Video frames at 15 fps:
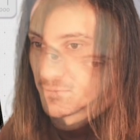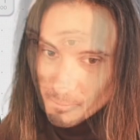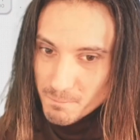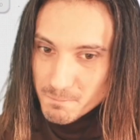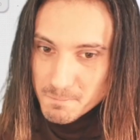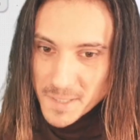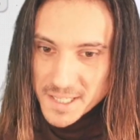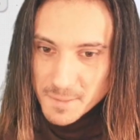
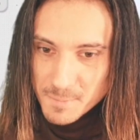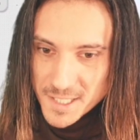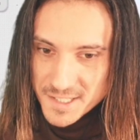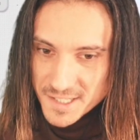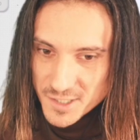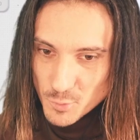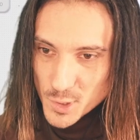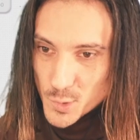many
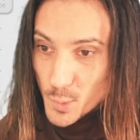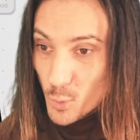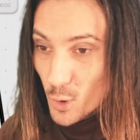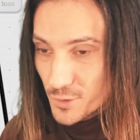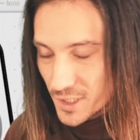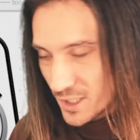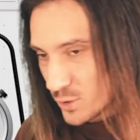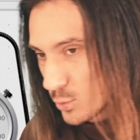pieces which we
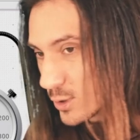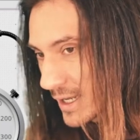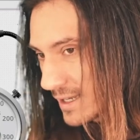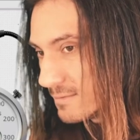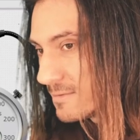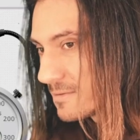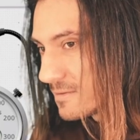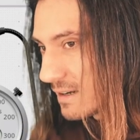wanted to
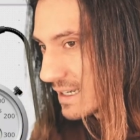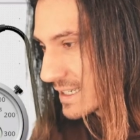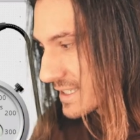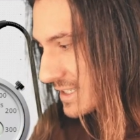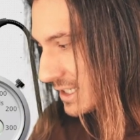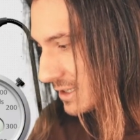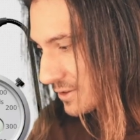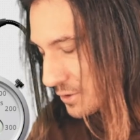have are
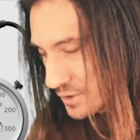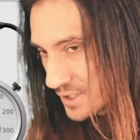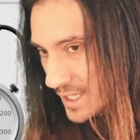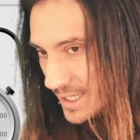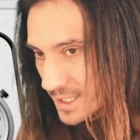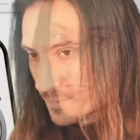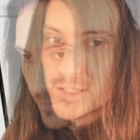still not there.